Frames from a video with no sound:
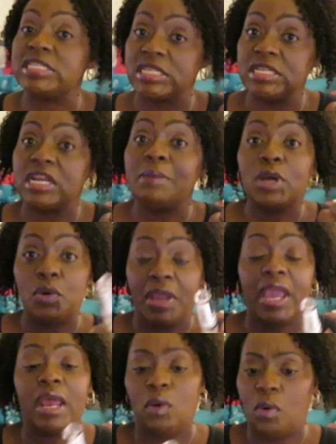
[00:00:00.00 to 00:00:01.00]
It's good. I'm going to go
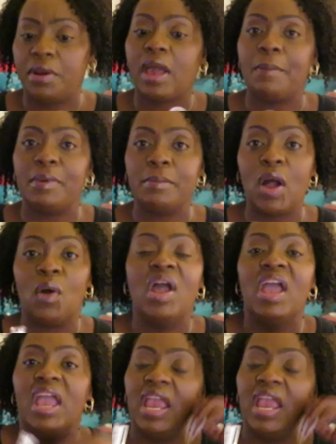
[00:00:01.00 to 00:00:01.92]
ahead and order a couple more.